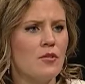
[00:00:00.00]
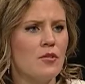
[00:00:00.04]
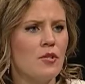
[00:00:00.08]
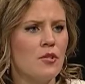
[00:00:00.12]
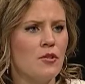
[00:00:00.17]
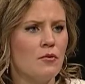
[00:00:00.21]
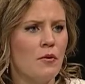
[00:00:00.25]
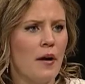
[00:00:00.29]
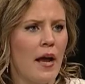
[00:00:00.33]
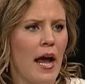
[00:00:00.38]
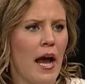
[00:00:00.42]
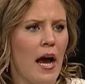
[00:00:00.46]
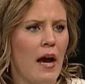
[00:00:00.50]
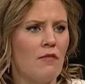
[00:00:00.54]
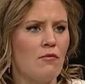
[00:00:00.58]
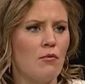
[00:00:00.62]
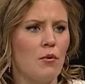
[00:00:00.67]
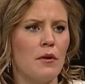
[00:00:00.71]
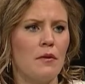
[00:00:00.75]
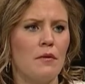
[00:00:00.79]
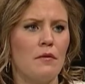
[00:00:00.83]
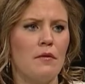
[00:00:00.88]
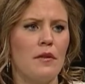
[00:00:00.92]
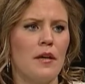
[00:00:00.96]
do you have,
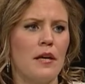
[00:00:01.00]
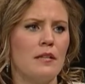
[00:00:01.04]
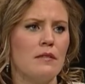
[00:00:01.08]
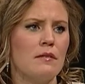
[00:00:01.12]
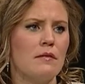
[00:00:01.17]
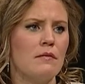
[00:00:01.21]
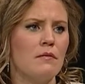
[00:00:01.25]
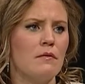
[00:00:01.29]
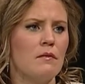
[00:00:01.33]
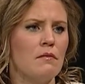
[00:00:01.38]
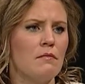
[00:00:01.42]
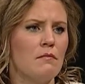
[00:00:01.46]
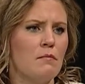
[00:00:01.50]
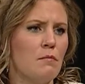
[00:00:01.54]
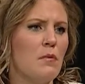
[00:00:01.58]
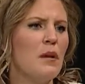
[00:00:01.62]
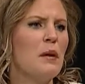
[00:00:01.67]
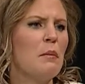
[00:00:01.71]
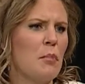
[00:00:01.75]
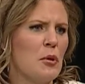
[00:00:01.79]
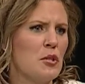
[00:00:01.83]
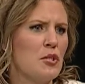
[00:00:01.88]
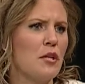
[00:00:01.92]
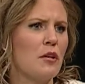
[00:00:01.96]
whether that,
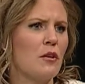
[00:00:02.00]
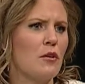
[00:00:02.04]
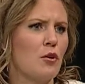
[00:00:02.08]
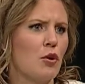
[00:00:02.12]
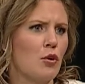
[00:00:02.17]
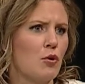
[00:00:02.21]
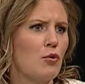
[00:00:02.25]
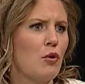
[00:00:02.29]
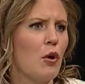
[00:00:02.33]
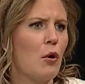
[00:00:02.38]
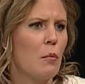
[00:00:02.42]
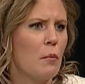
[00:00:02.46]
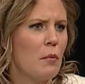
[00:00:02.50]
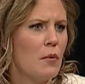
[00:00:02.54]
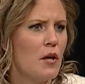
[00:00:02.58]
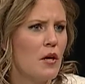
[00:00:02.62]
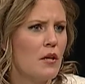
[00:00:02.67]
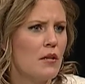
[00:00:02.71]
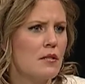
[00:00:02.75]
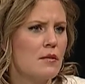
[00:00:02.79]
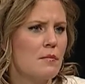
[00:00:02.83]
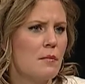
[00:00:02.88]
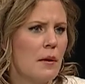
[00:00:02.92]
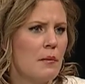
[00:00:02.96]
in particular
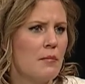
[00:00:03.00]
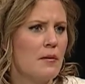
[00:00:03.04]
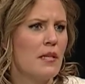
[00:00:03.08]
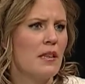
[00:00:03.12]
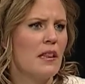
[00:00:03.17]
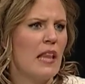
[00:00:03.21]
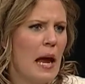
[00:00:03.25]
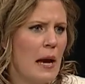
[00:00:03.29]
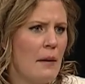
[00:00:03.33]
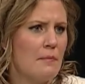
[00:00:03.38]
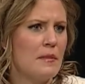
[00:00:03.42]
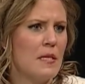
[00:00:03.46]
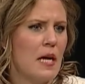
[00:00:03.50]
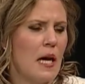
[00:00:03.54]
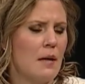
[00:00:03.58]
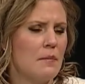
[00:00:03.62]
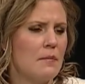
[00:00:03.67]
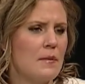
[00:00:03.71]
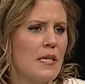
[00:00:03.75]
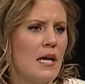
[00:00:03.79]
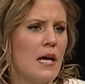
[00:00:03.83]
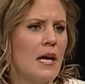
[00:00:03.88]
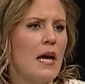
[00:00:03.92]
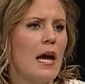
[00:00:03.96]
Chromebooks, maybe
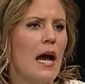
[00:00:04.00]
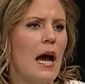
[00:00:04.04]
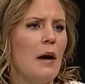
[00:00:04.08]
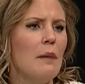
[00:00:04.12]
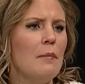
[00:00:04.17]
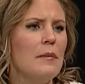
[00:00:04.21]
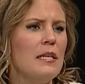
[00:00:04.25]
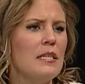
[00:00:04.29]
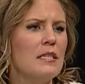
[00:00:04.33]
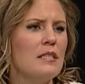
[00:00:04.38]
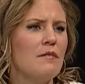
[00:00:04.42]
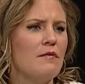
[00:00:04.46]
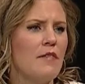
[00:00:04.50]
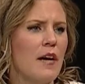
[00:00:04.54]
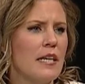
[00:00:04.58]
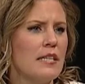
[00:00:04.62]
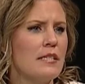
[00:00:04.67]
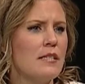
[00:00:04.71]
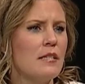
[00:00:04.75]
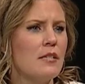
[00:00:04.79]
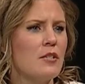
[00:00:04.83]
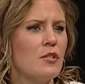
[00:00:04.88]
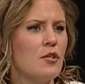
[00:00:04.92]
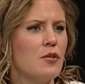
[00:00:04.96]
laptops, how many
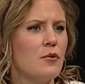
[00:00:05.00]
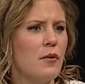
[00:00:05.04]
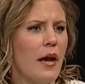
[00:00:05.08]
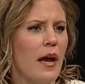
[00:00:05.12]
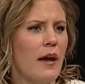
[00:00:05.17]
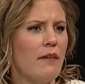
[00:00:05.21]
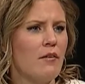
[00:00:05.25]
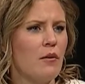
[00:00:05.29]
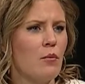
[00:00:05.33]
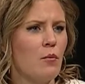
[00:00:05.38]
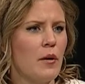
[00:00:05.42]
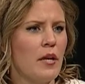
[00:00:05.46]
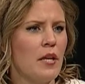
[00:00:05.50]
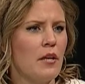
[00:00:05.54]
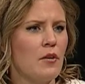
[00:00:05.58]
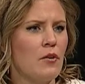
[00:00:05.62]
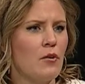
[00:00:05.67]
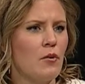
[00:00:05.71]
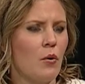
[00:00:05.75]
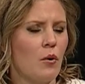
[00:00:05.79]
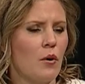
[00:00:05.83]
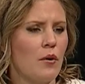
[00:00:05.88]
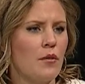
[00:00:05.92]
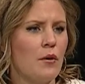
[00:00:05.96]
devices do you have at Wheaton
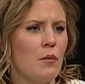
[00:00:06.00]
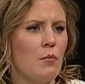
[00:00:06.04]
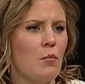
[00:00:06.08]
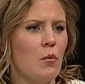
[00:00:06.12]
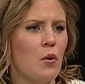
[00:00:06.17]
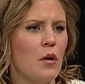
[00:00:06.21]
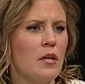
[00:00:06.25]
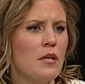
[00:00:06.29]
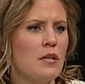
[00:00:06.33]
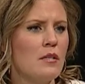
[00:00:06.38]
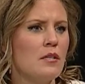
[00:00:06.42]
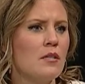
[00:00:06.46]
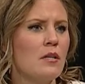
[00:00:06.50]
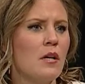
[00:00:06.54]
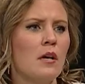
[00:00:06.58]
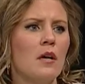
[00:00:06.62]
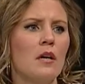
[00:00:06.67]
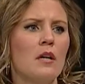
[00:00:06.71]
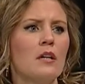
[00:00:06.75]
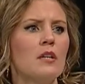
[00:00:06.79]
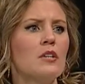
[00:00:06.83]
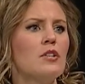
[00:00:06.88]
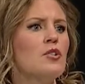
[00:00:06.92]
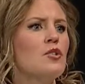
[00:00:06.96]
North, and what does
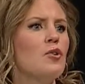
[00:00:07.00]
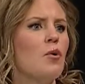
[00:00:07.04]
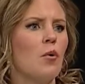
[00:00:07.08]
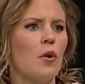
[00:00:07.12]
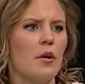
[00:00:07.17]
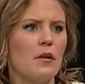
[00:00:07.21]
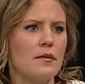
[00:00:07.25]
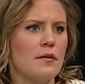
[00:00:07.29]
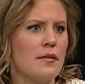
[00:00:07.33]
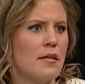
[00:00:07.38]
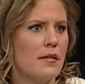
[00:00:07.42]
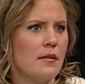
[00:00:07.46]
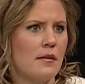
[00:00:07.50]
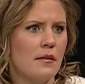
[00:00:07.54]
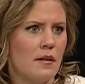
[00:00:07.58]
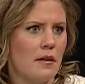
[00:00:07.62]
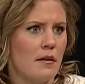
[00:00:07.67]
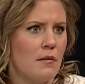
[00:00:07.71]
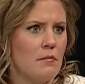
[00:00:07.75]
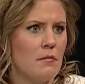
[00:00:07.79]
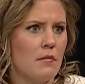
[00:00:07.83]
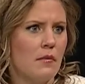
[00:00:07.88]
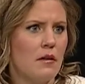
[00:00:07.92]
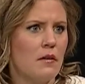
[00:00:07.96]
your
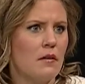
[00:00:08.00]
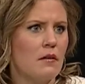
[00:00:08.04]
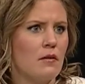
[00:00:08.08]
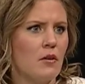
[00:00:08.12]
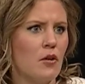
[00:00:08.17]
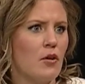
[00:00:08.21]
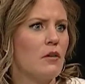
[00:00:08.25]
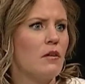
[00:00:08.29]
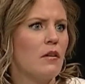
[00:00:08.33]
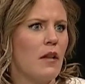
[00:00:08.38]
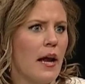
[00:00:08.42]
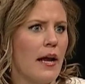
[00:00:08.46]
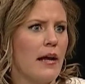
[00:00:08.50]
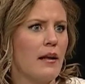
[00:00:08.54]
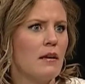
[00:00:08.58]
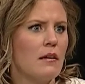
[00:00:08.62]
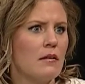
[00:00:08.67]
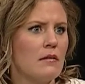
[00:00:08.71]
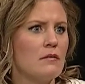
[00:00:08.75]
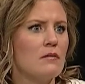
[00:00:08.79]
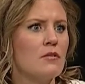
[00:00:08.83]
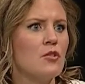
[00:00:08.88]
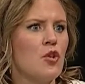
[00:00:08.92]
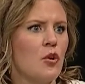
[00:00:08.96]
system look
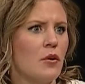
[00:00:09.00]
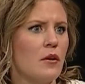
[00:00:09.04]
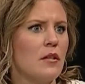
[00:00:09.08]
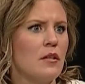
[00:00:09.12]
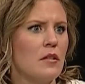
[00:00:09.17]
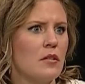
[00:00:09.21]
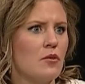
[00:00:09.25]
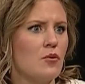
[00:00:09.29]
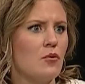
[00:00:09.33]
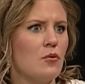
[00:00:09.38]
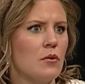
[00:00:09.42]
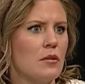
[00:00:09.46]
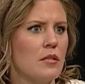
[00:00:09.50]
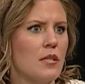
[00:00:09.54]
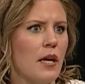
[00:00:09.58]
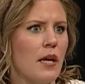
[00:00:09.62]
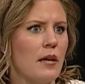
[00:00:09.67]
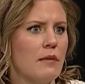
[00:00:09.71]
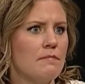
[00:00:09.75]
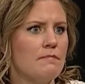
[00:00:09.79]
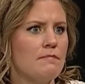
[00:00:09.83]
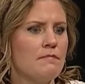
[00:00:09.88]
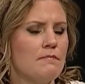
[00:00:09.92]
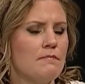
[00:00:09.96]
like during the school day?